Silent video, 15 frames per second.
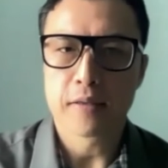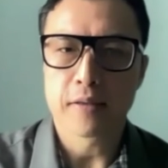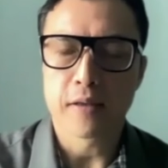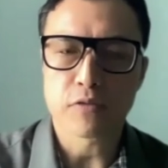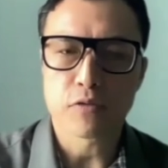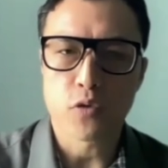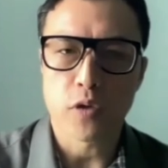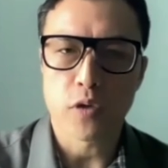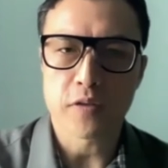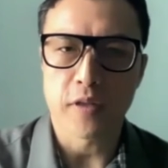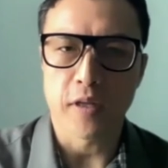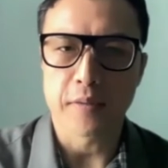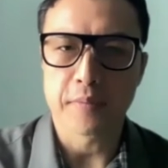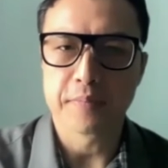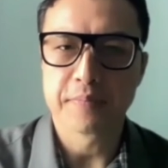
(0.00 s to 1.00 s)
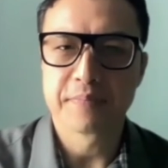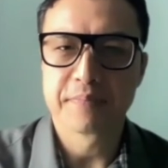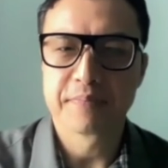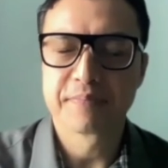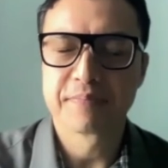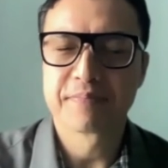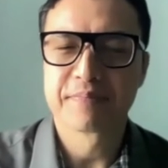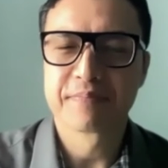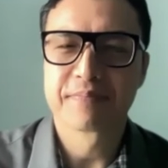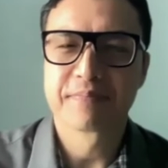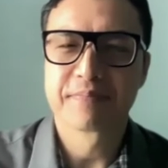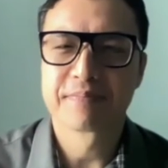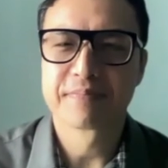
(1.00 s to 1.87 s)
Thanks for joining today. Thank